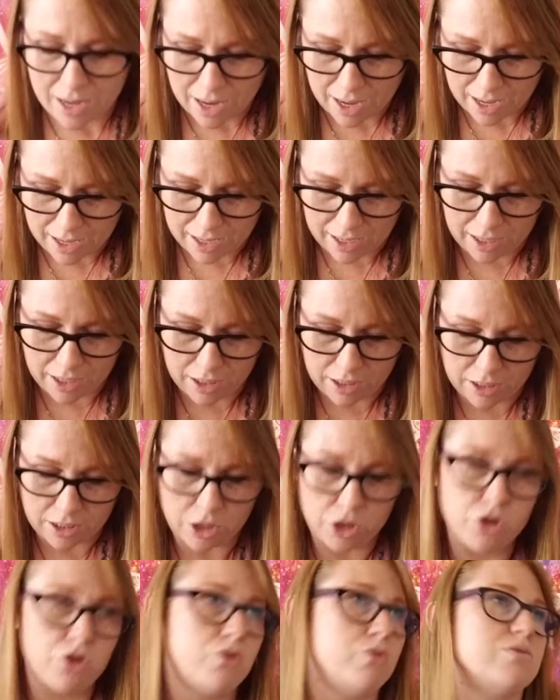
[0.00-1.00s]
a
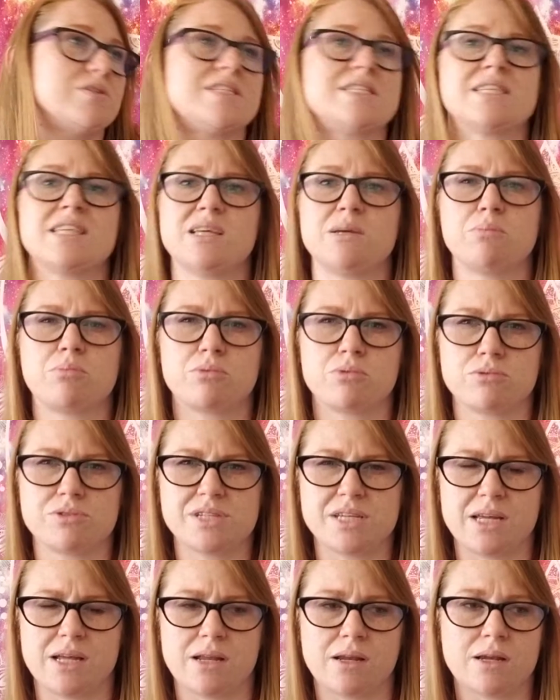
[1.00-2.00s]
new sleep
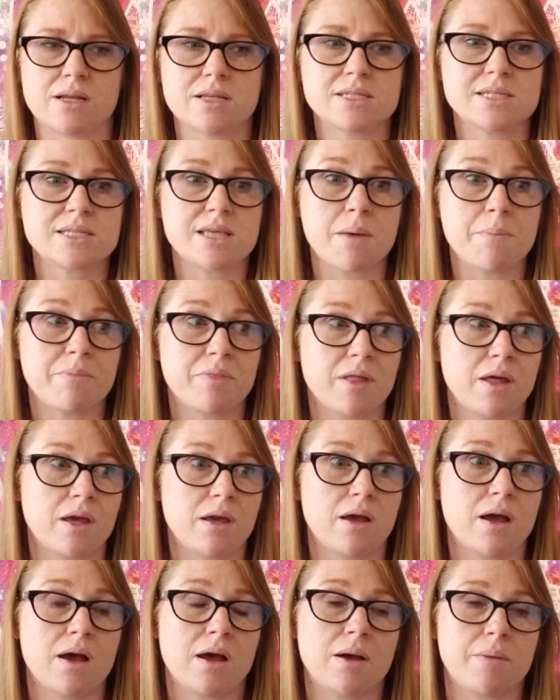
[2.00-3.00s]
routine.
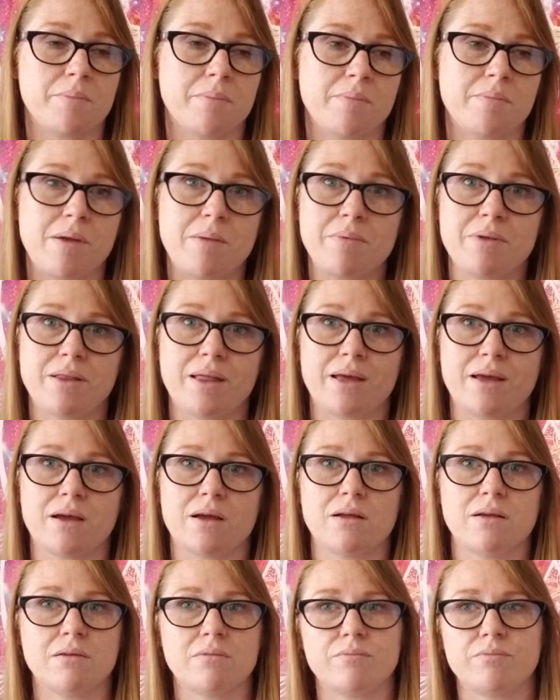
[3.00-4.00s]
Something, maybe, like,
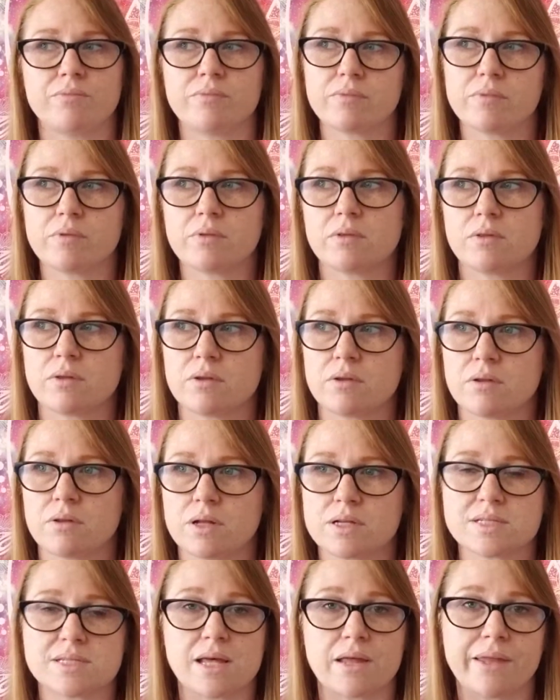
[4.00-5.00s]

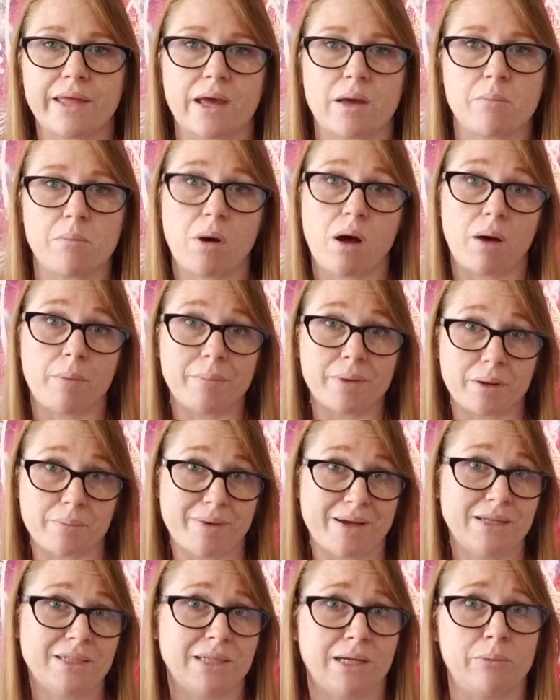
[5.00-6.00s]
not sound like a mom, but a
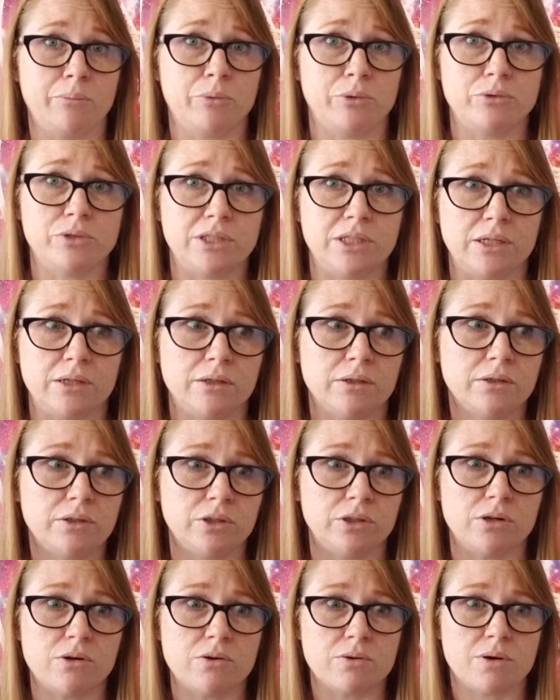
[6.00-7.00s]
bedtime routine.
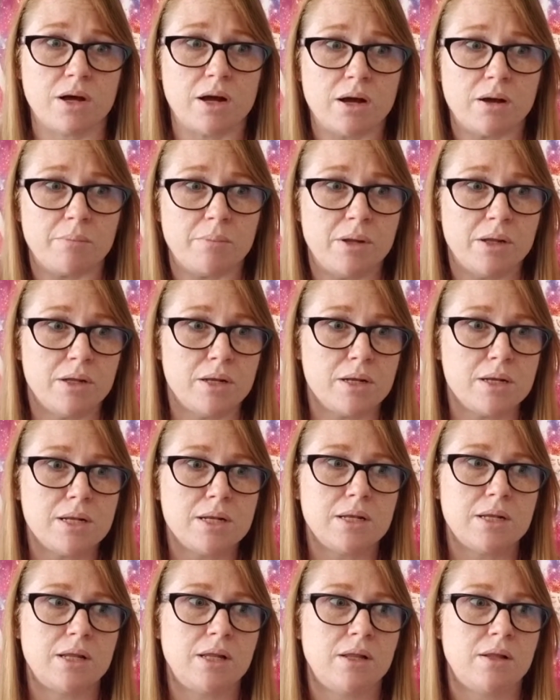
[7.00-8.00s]
You know,
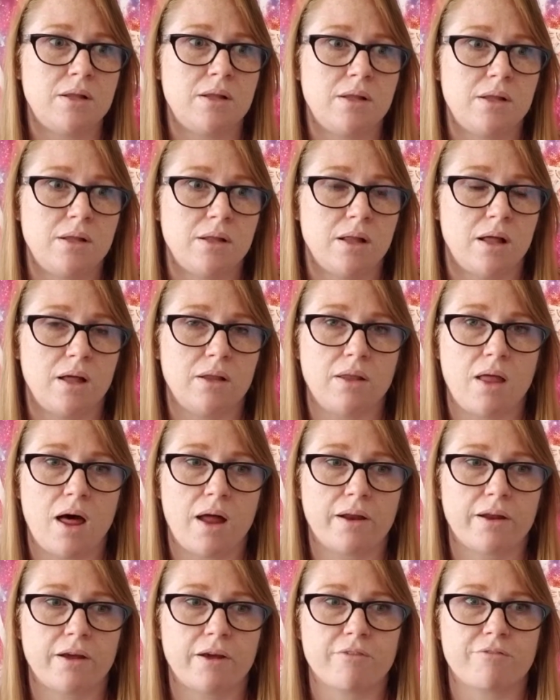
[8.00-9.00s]
a
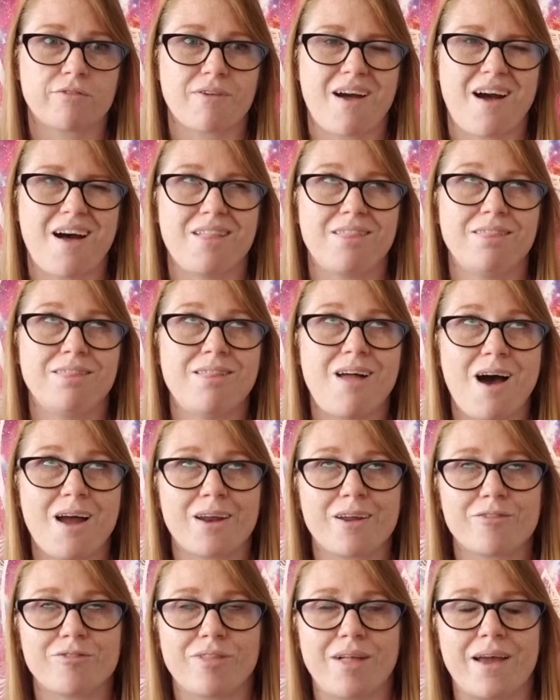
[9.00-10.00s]
lot of
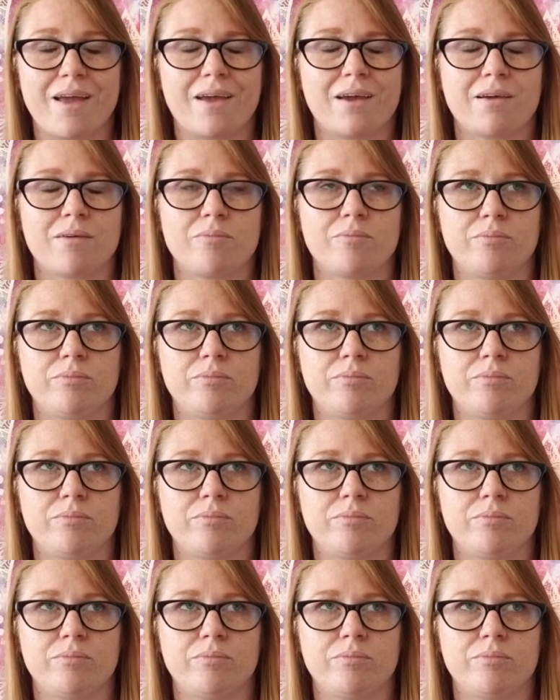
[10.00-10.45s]
like